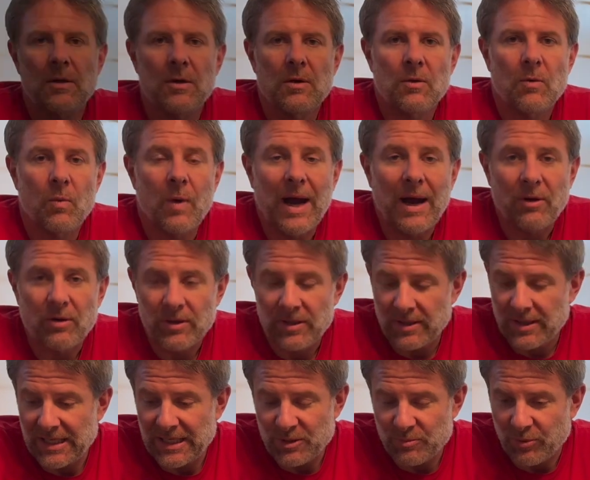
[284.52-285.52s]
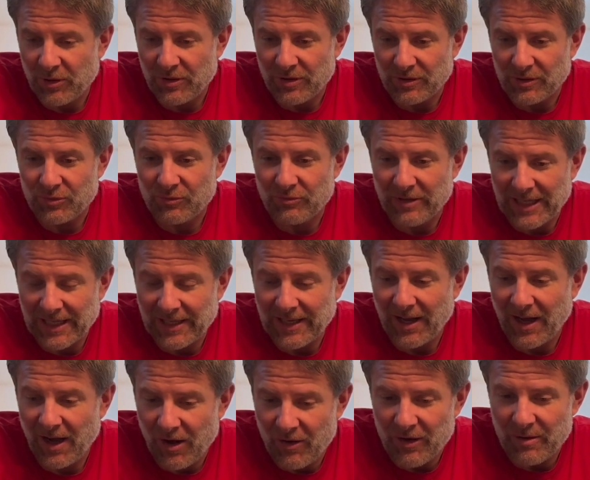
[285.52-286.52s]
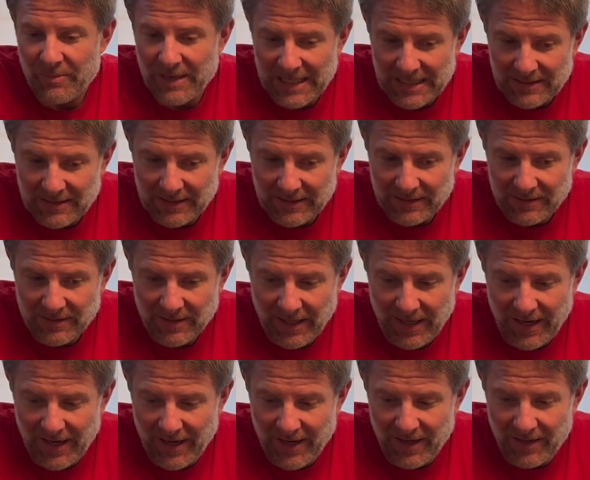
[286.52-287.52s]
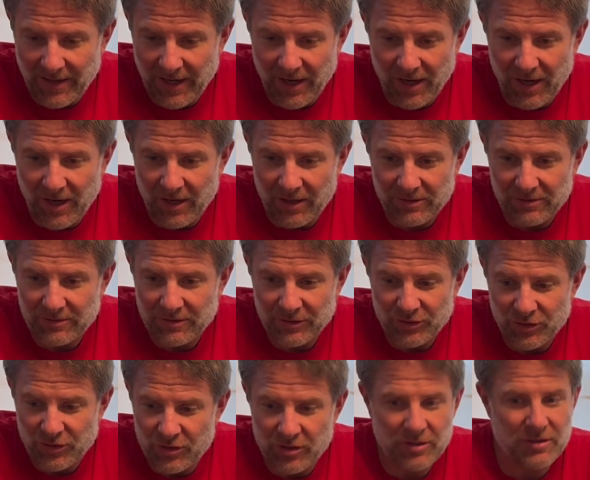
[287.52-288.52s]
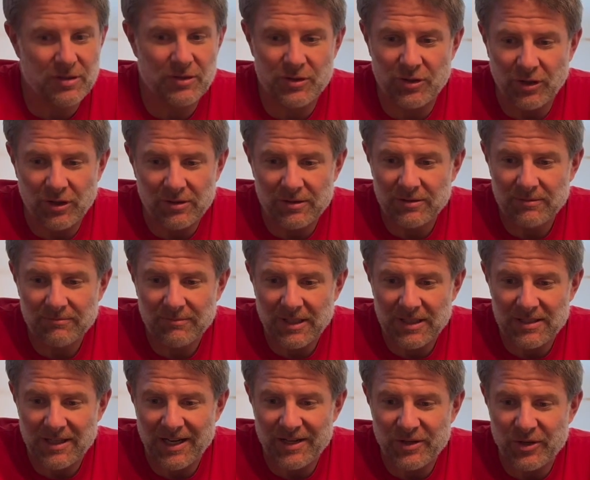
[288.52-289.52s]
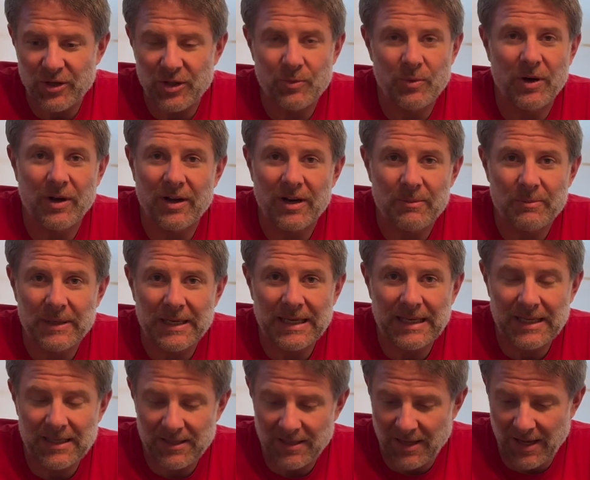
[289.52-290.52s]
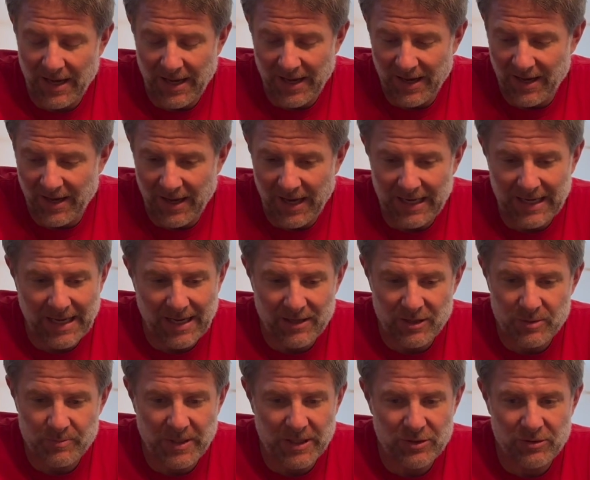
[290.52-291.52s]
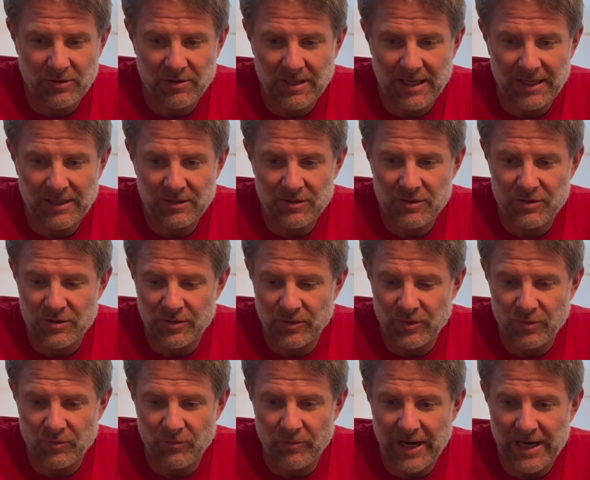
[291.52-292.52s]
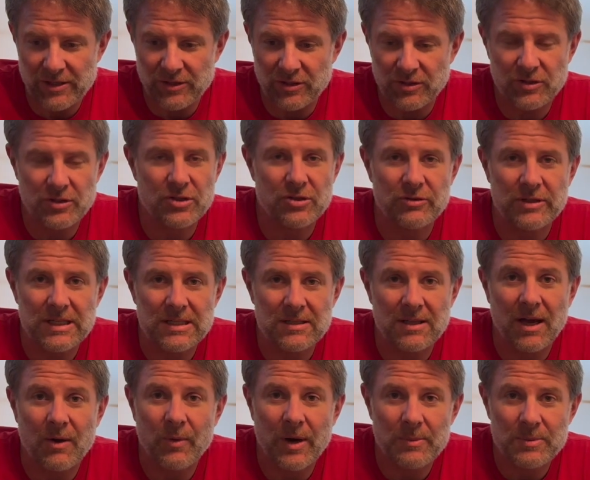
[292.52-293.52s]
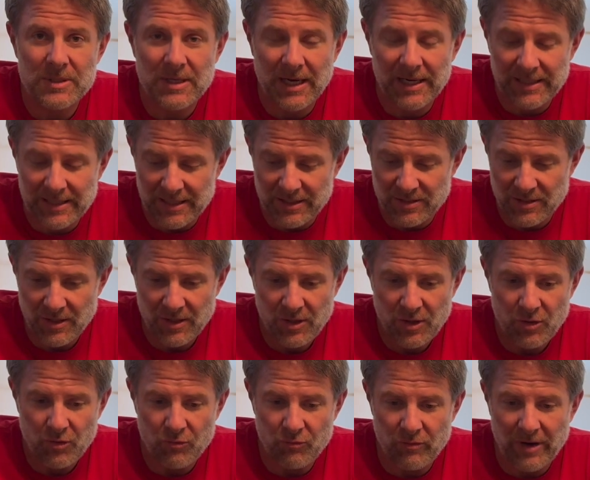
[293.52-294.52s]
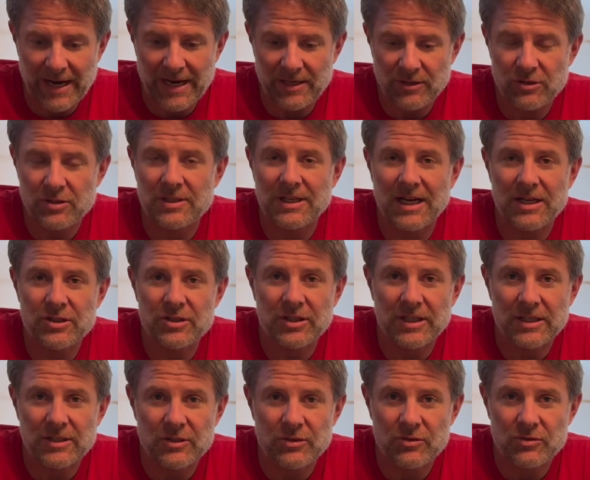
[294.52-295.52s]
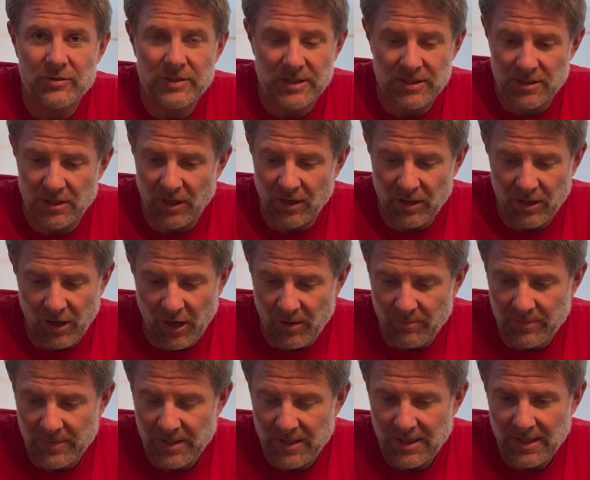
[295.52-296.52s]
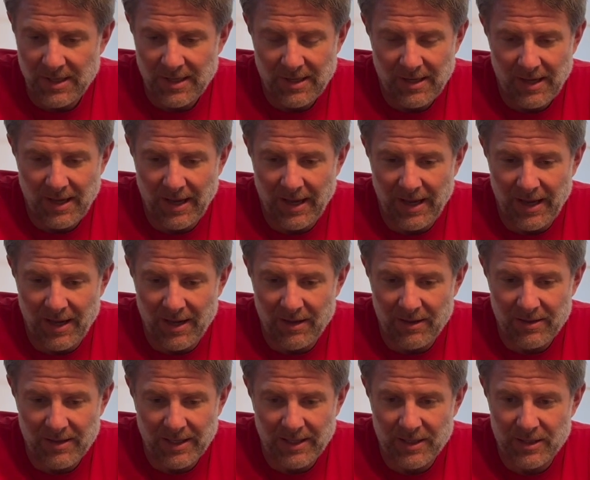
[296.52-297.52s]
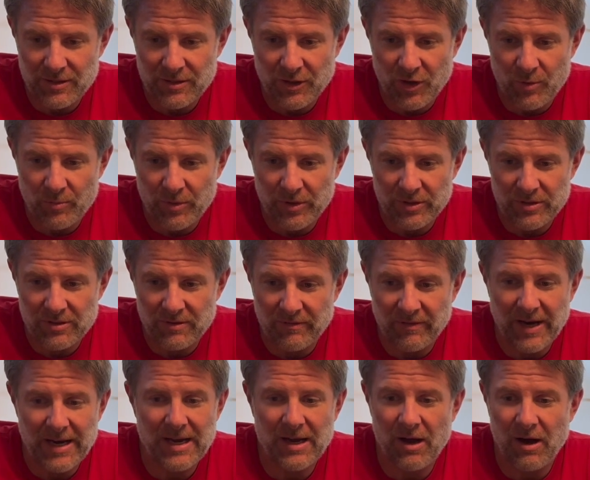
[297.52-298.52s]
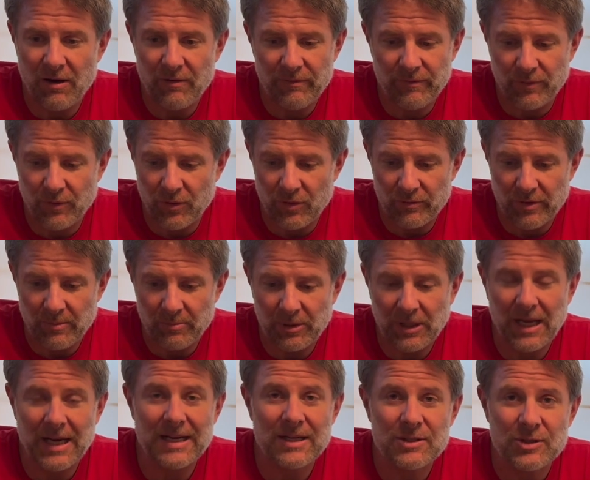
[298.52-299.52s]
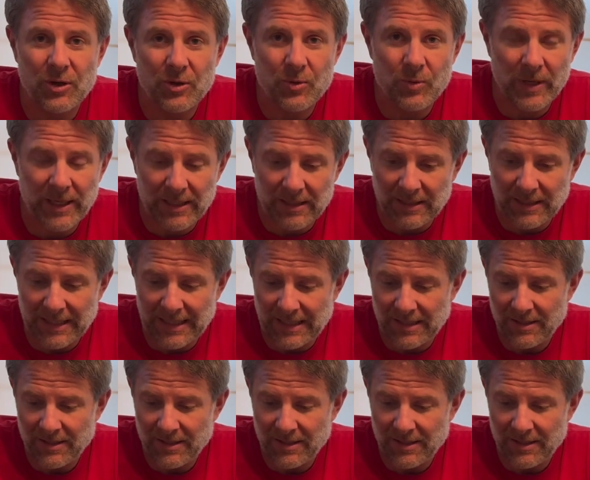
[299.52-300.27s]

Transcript: Wow, these products really are amazing. They are just as good as I knew they were going to be. Again, a special thanks to Range Industries. Their website is range-industries.com. Thank you so much to Vagar for replying so quickly